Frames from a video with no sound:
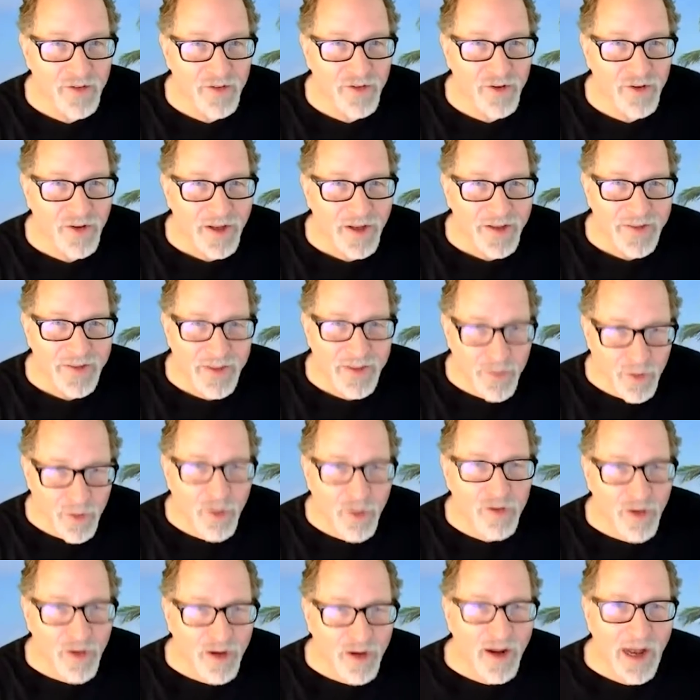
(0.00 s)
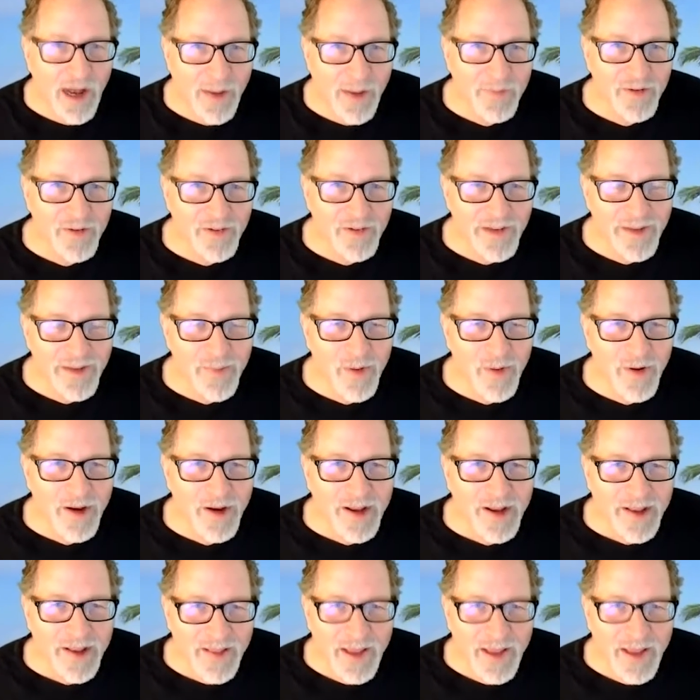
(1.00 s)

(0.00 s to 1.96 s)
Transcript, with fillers: So those aren't options anymore.